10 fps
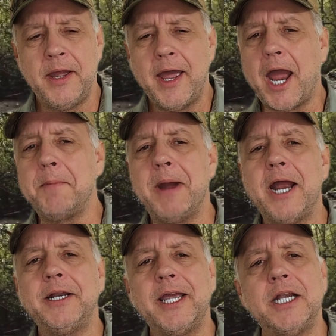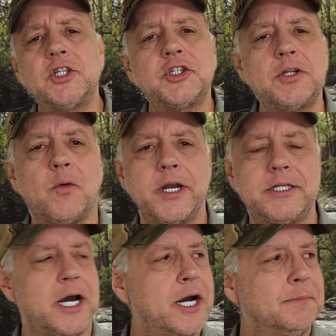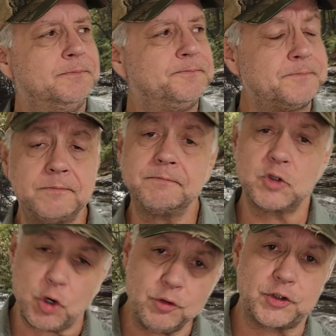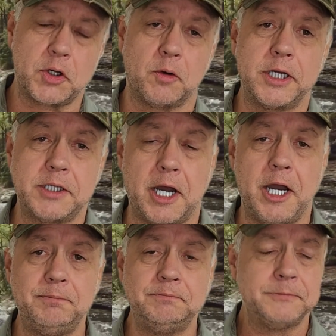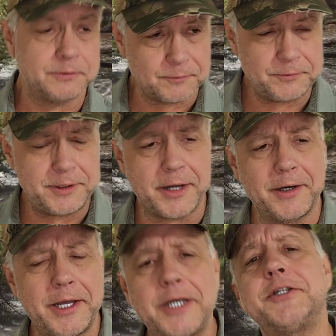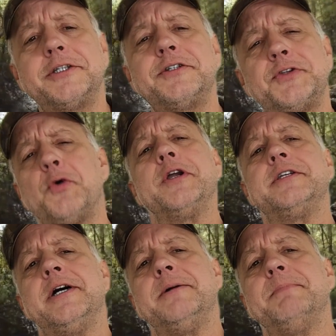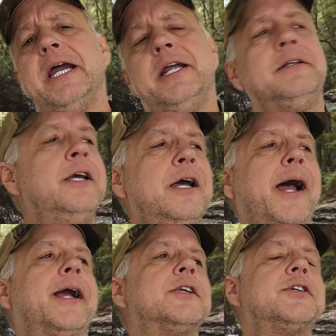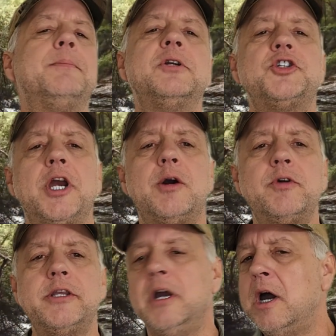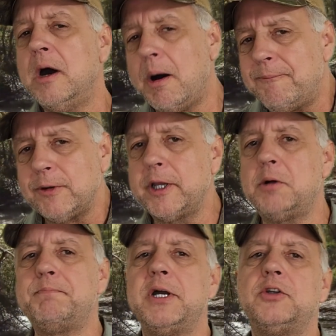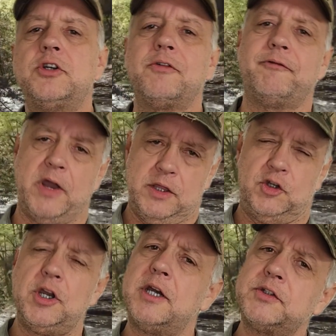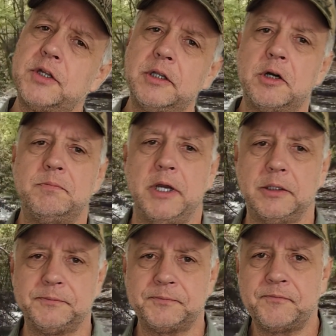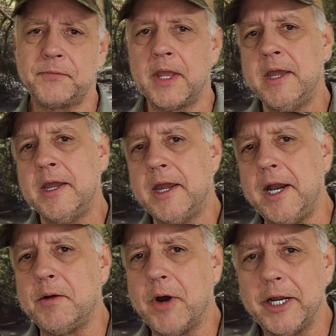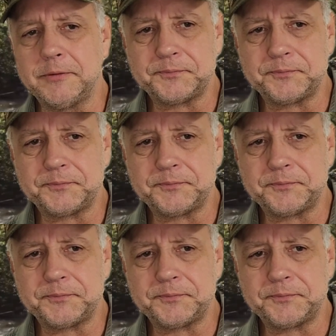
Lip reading: Hey man, it's story time. True story time. Nonetheless, it's story time, man. I got something to share with you. Hopefully it'll build your faith just a little bit. Anyway,